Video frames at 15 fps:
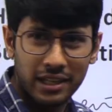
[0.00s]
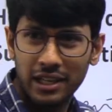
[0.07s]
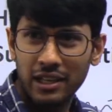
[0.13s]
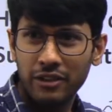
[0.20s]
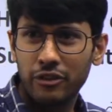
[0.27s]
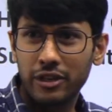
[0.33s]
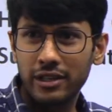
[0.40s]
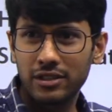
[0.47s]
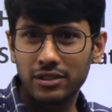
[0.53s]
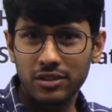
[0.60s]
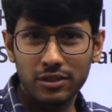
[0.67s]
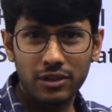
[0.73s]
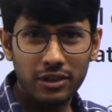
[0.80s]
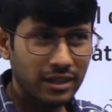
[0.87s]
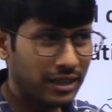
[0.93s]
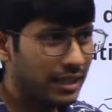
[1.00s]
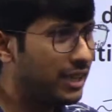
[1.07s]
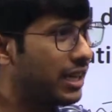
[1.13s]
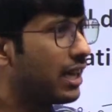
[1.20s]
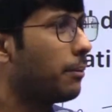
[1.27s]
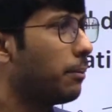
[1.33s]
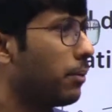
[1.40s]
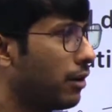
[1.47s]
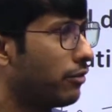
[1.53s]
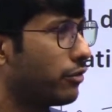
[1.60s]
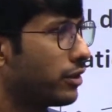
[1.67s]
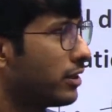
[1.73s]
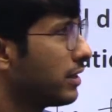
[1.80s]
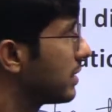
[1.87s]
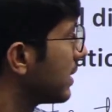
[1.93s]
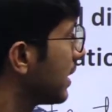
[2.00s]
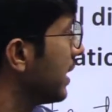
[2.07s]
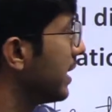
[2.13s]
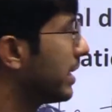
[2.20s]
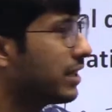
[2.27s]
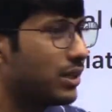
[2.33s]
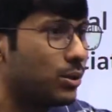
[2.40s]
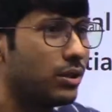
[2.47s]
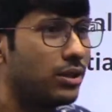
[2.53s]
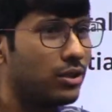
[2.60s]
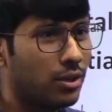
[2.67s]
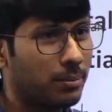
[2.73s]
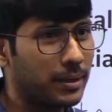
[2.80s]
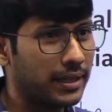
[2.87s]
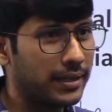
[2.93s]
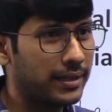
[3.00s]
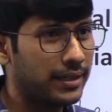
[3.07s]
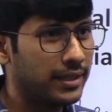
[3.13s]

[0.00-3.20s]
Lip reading: keywords or key couple of words related to the topic.